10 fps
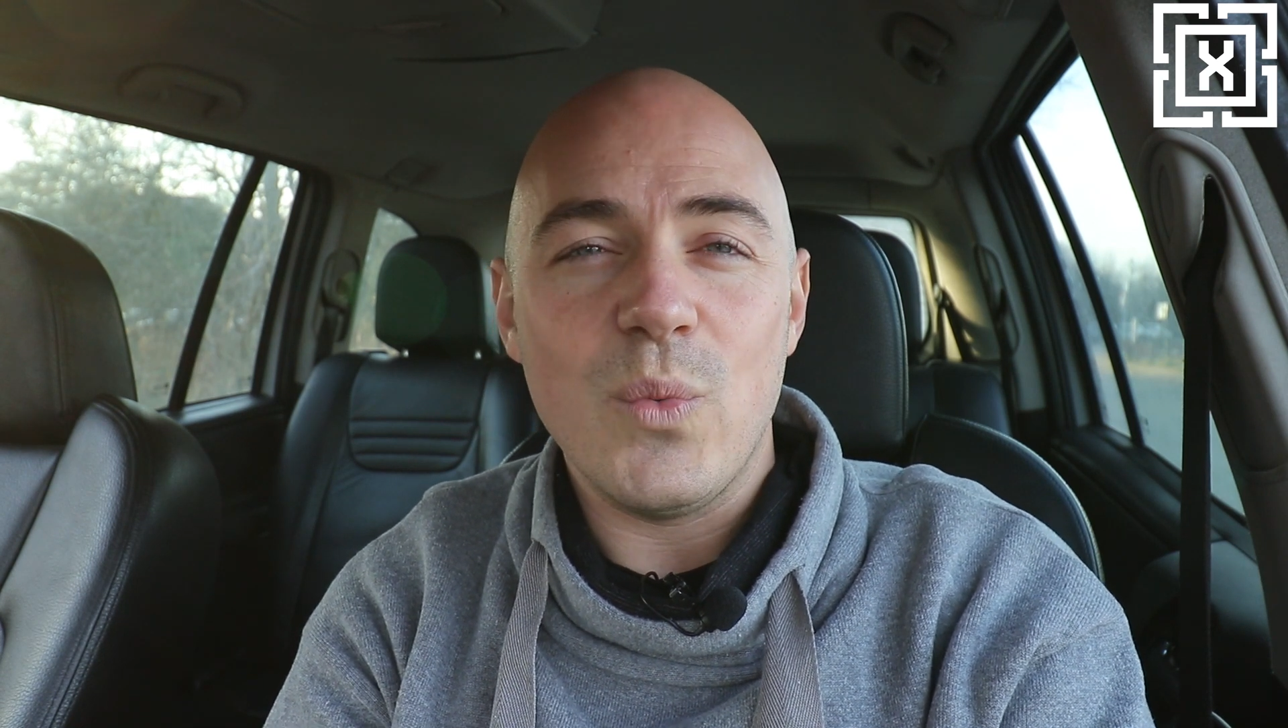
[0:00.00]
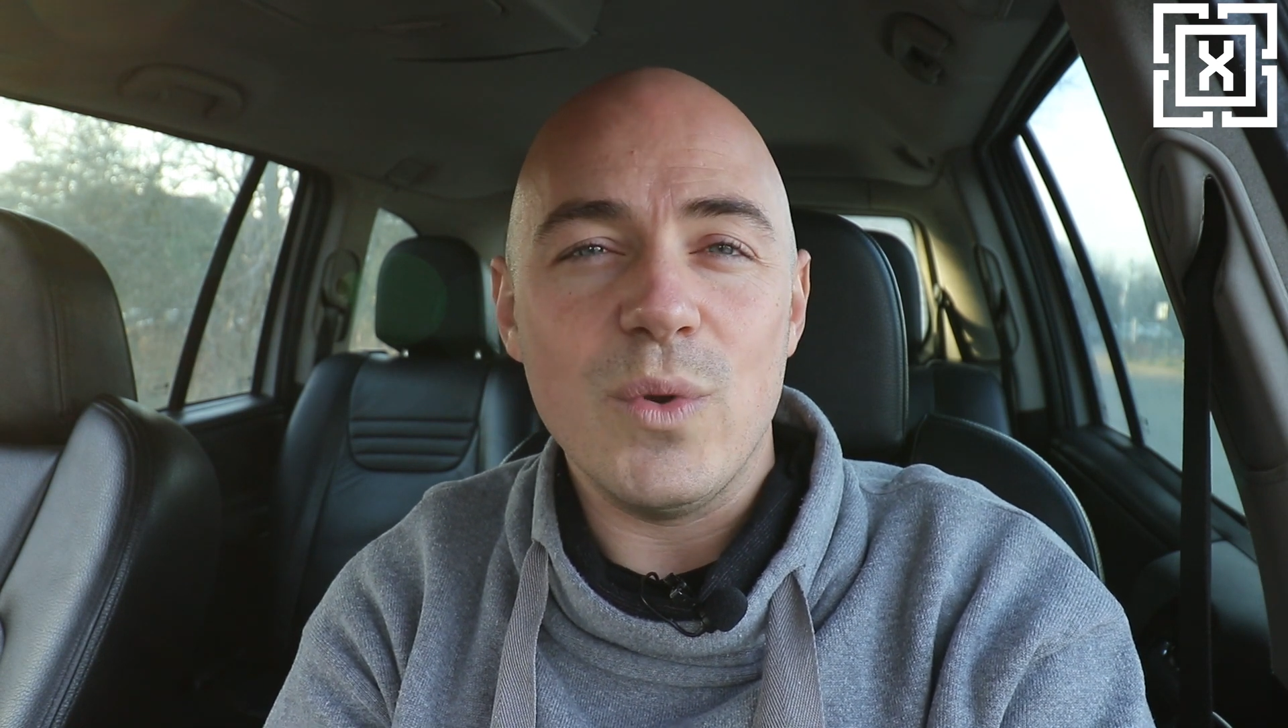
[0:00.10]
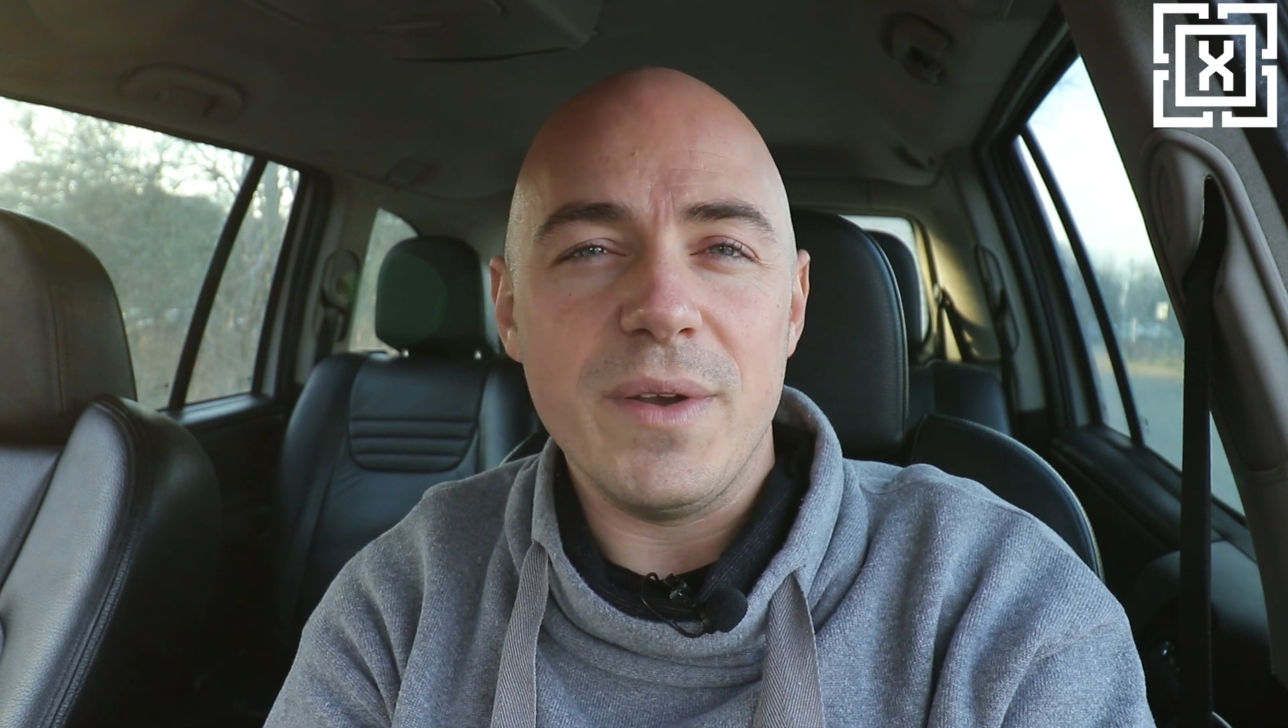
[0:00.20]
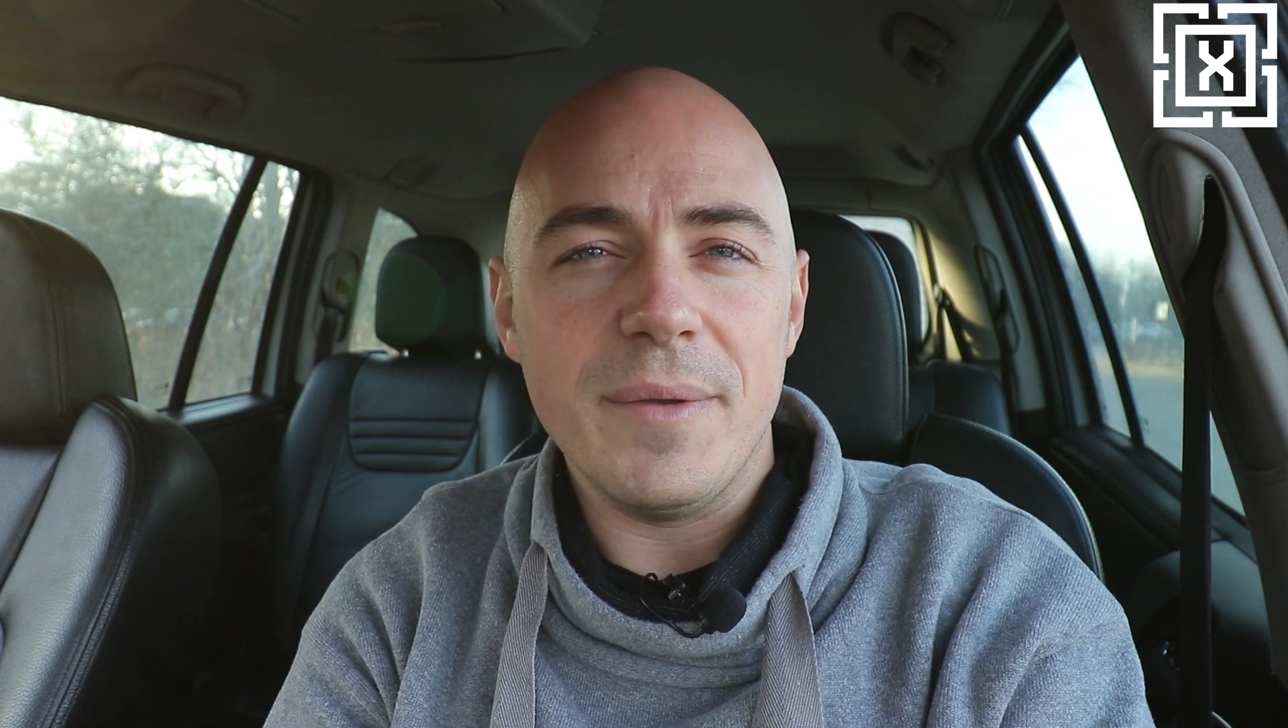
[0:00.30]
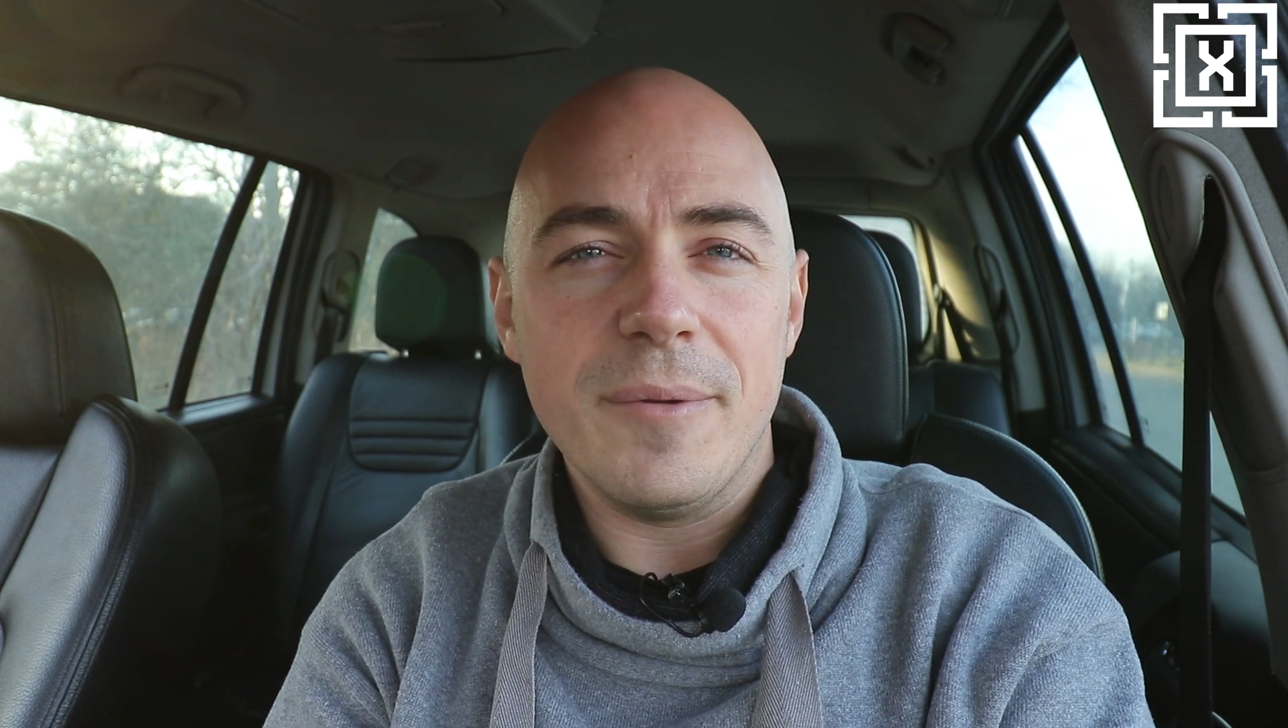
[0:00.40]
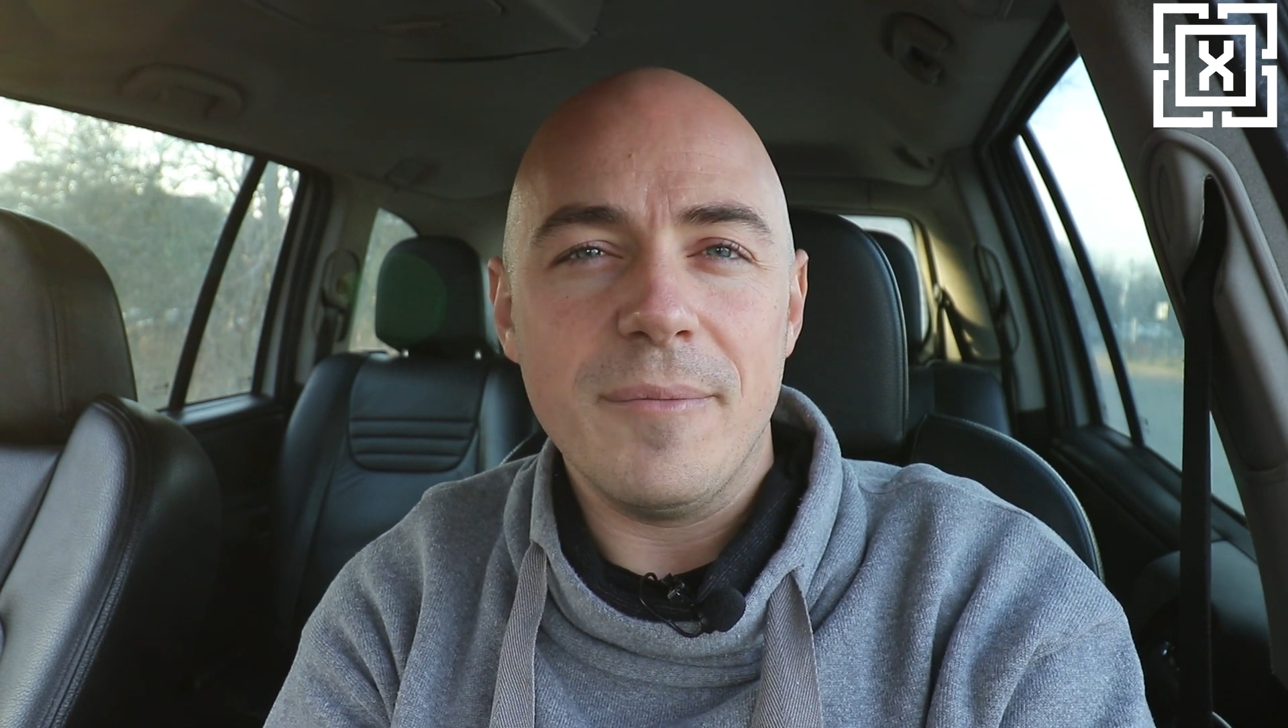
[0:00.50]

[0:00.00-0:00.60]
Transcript: would